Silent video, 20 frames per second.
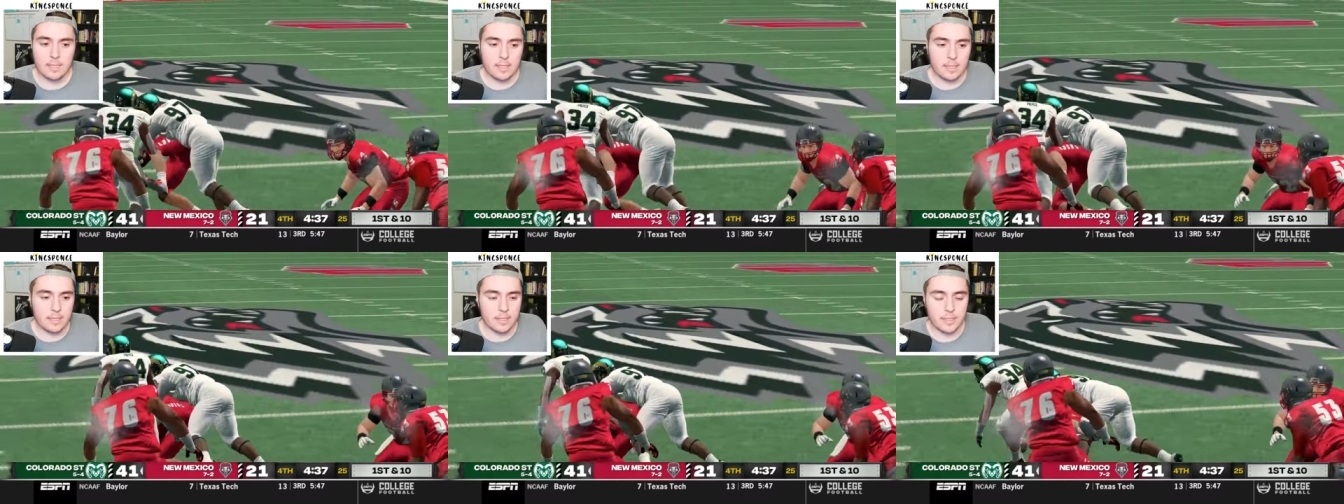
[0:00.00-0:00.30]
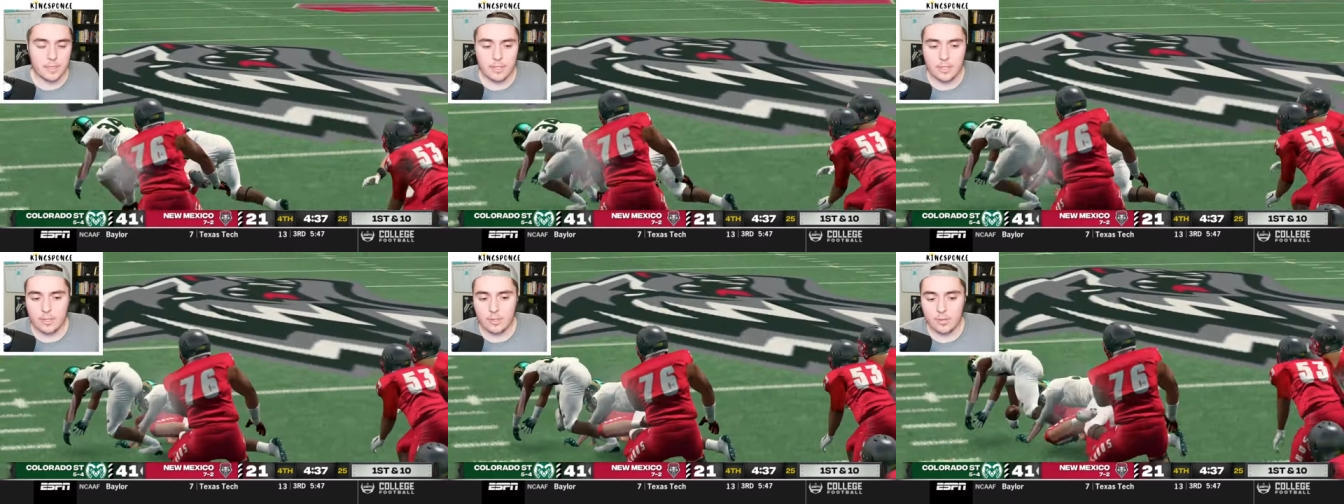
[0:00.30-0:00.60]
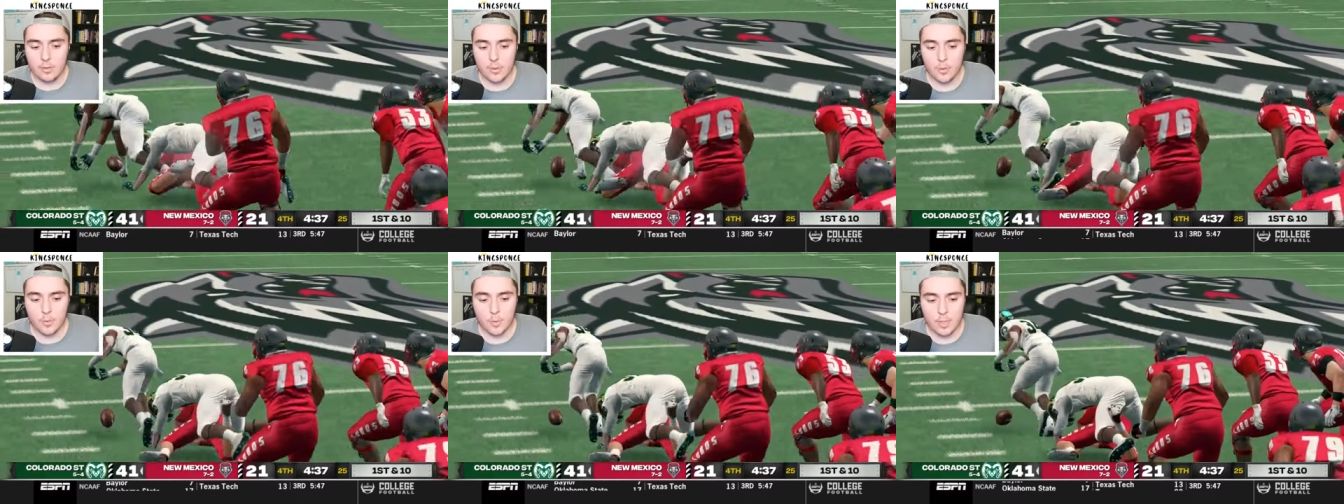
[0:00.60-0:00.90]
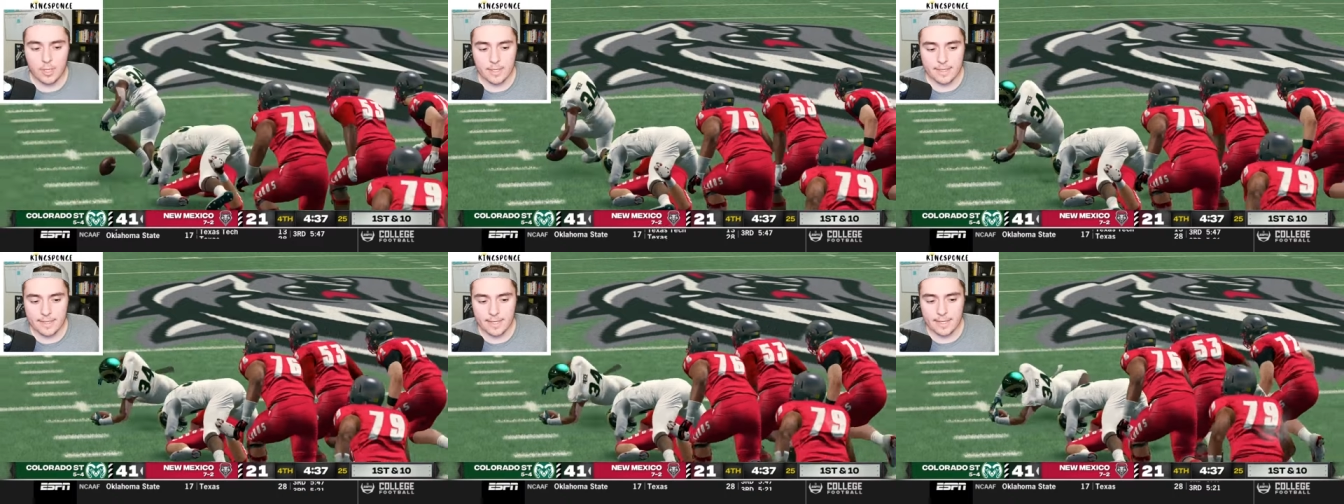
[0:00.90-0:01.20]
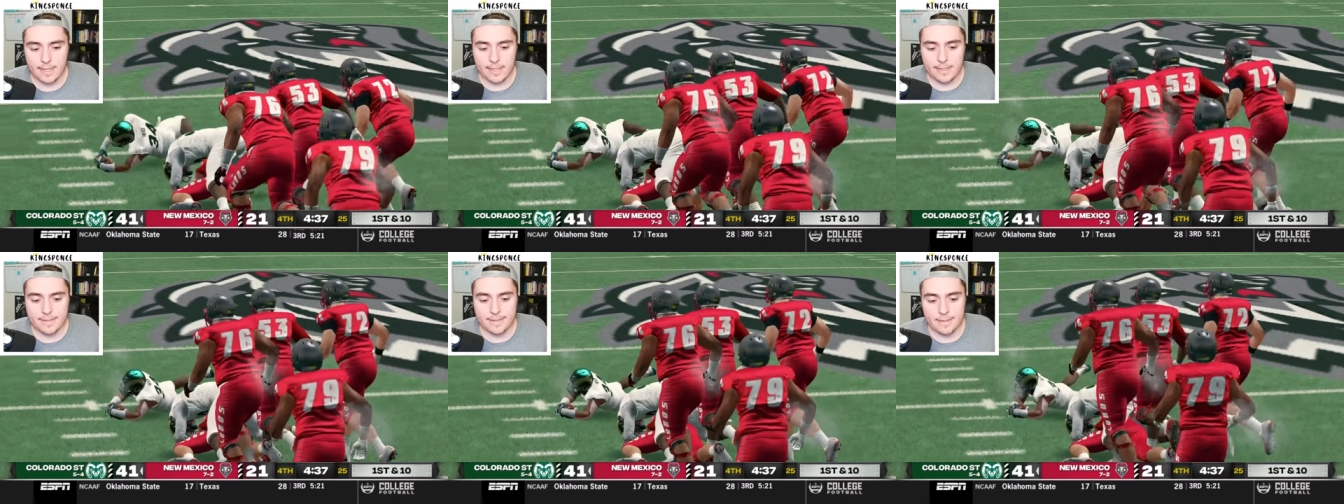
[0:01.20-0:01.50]
no
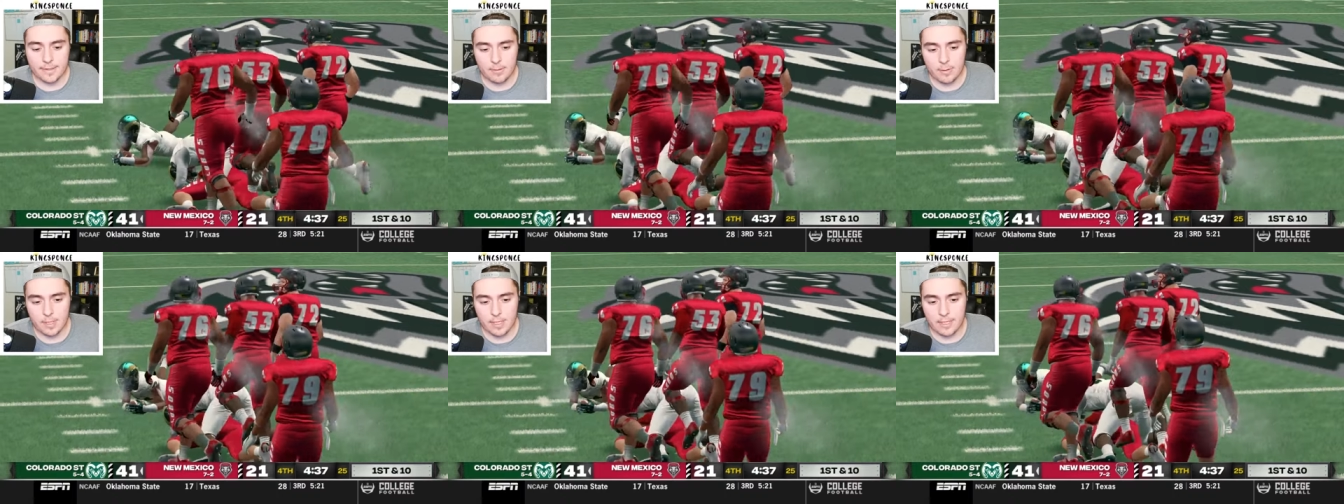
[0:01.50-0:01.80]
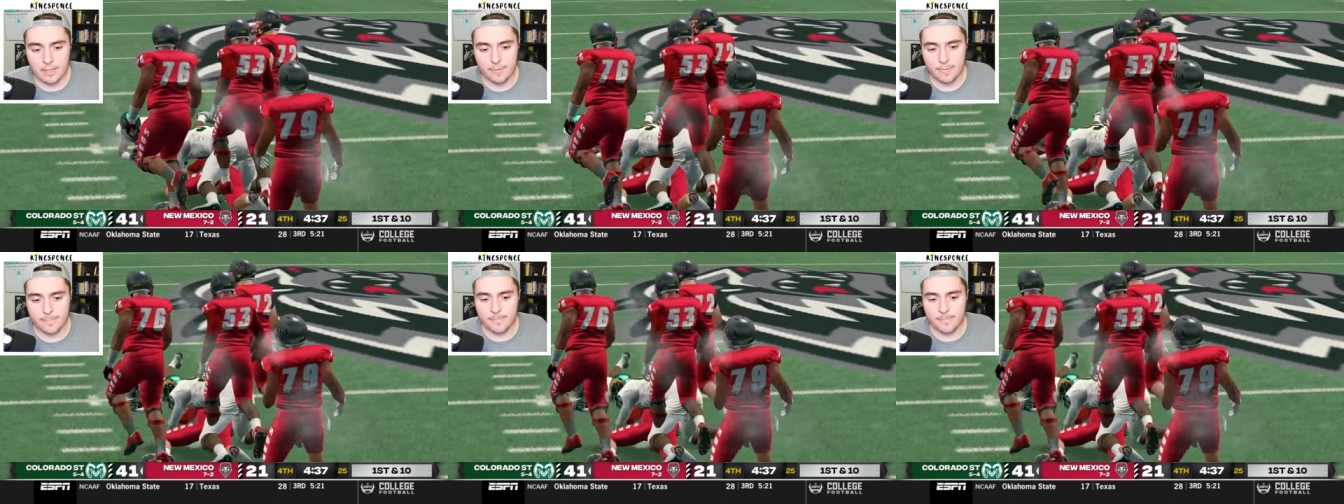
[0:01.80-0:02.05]
can do here.